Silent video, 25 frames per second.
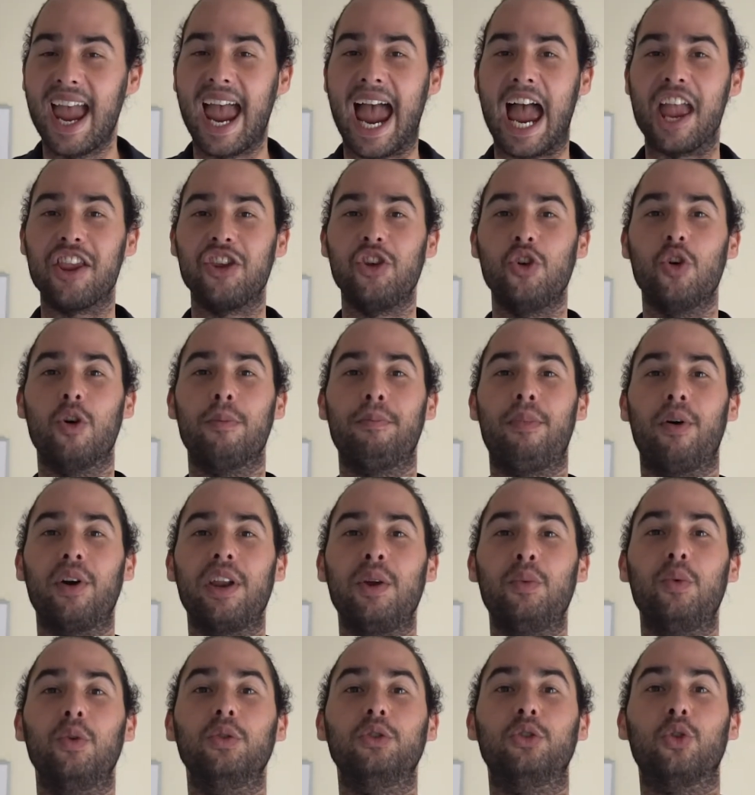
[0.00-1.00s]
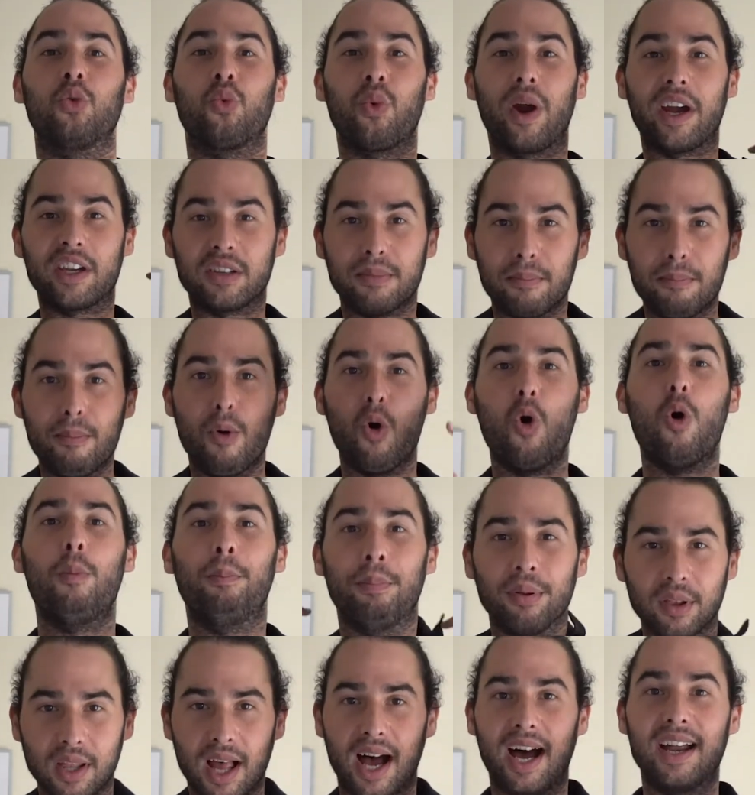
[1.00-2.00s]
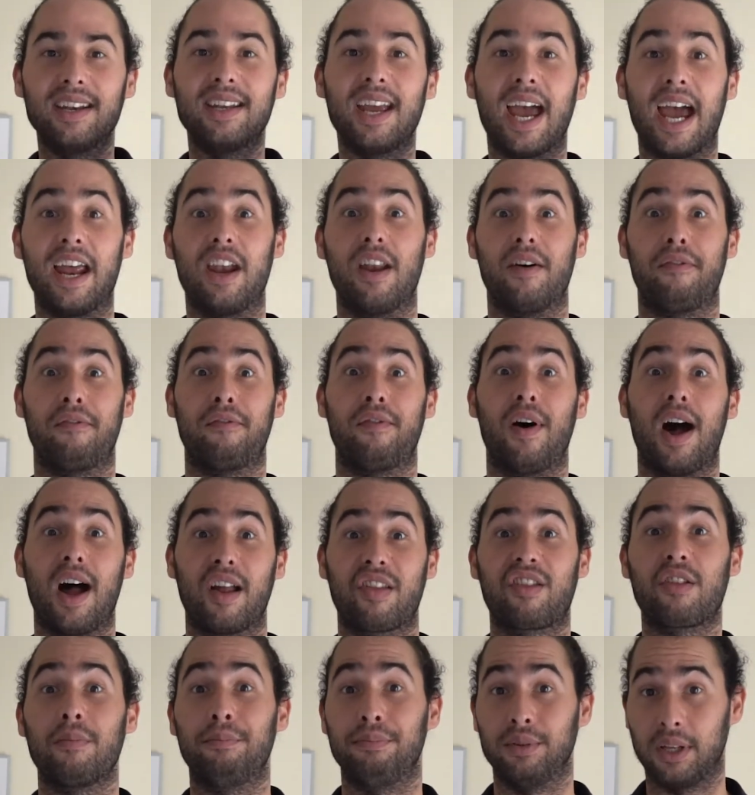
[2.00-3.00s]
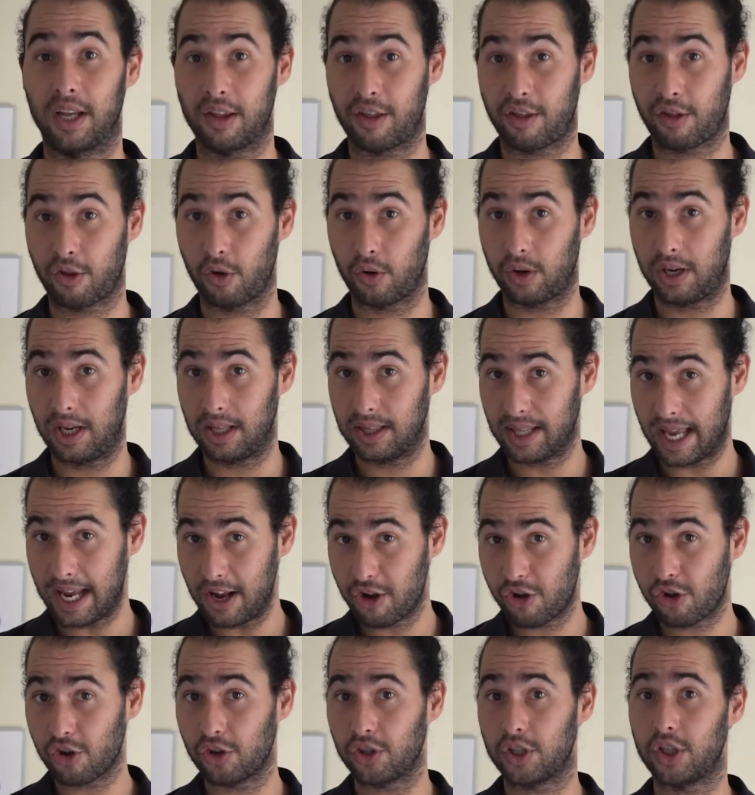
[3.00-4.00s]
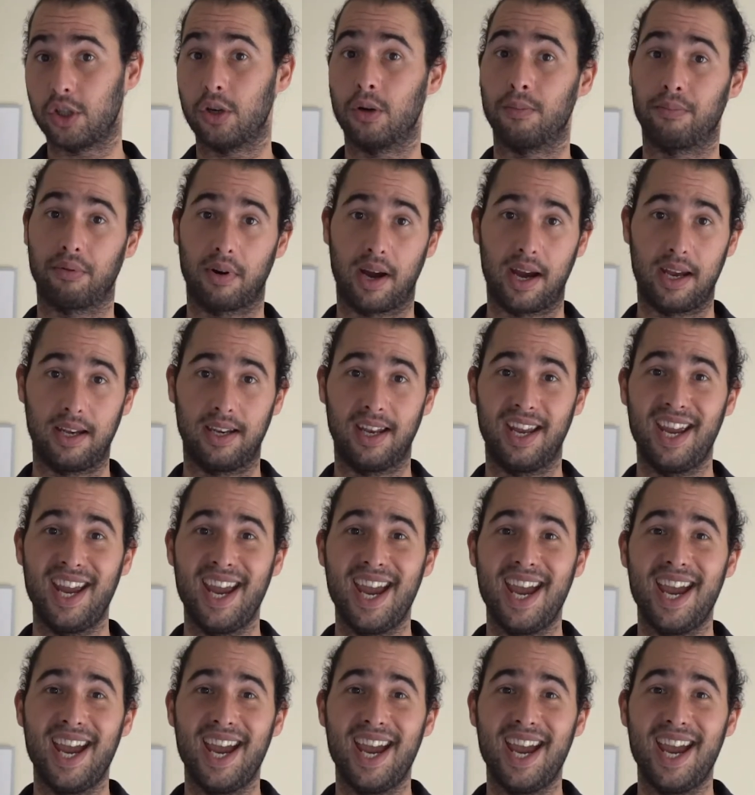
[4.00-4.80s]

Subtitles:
and your body will direct more blood and a faster blood circulation to your brain.